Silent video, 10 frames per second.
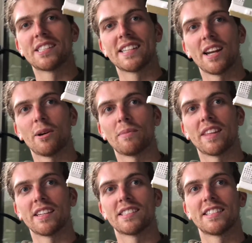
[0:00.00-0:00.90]
set up
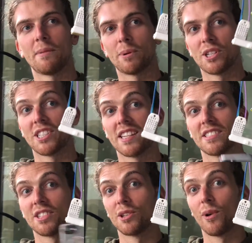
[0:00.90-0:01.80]
this temperature
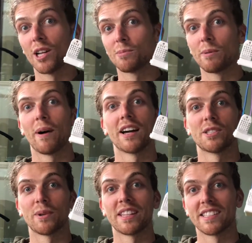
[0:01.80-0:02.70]
sensor to the Raspberry Pi
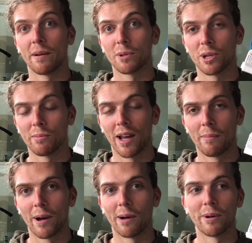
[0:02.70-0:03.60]
to read the temperature in my
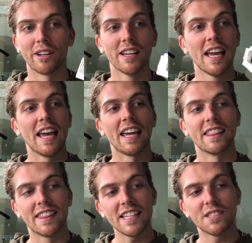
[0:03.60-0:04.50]
apartment.
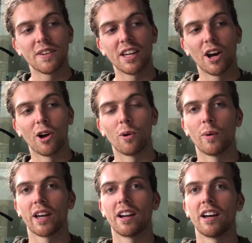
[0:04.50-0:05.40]
In this video,
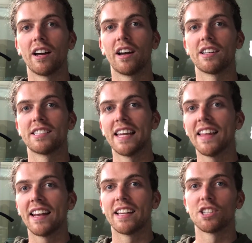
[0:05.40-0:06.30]
we're going to send
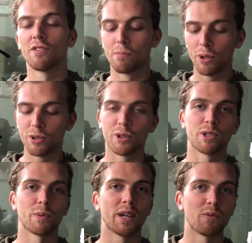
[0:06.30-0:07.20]
that data over Bluetooth
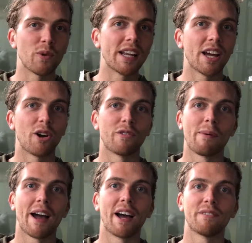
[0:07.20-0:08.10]
so we can read it over
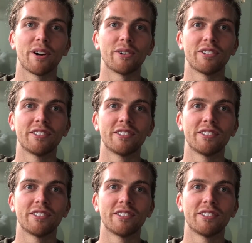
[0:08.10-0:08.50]
my iPhone.